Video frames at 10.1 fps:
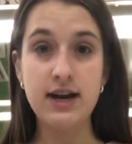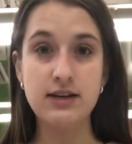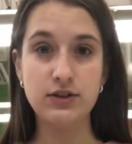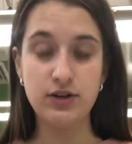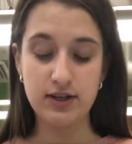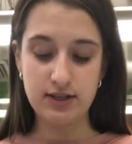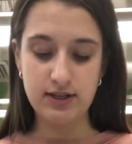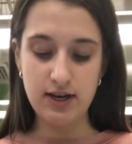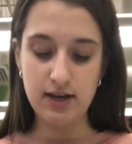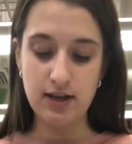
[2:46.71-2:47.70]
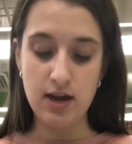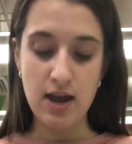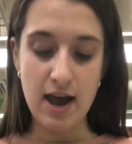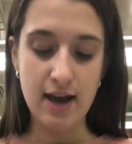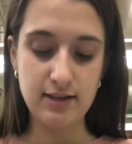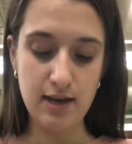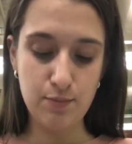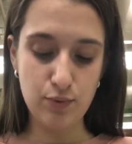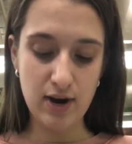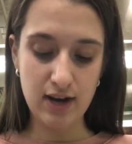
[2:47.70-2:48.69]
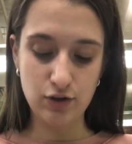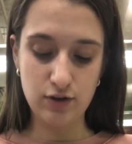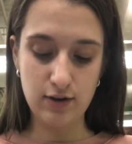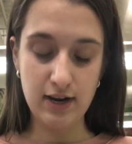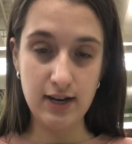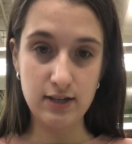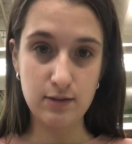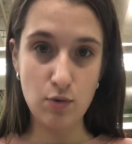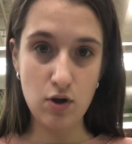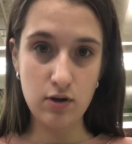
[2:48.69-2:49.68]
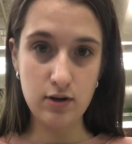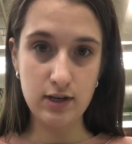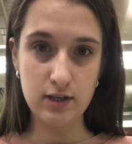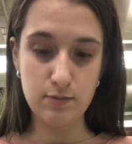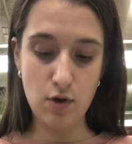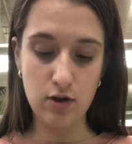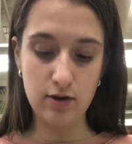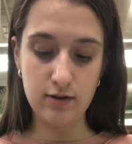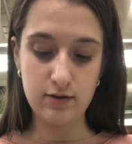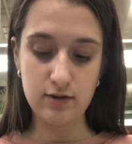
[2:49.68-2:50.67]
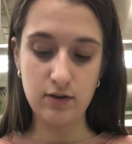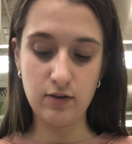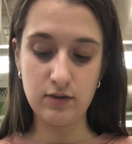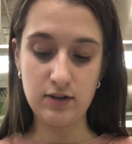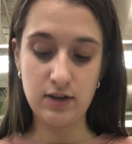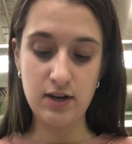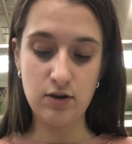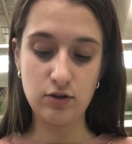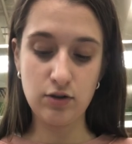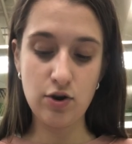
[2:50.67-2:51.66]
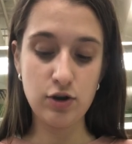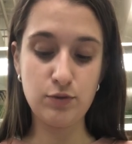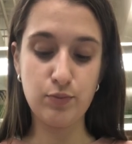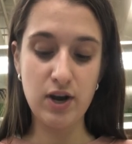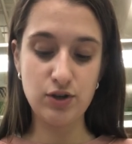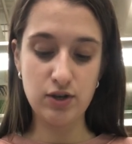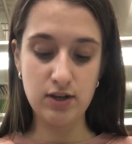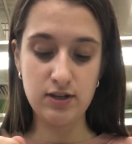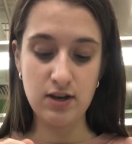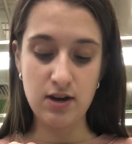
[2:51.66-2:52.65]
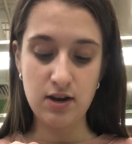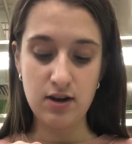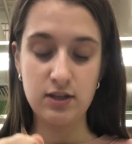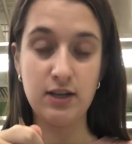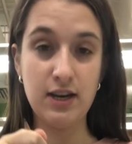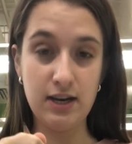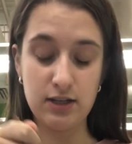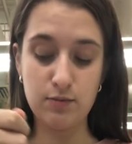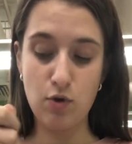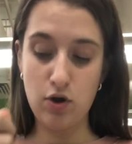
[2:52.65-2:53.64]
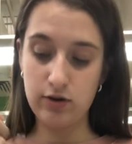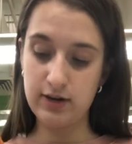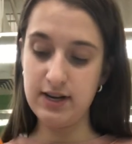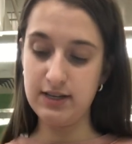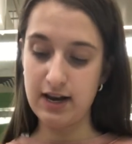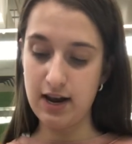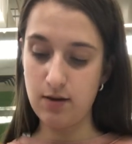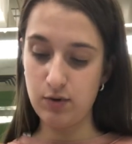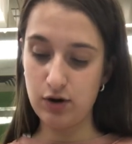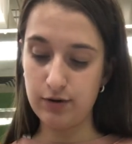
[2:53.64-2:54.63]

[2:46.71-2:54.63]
As you can see, as they branch, they're getting smaller and smaller. So here it's large, branches, it's getting smaller in diameter.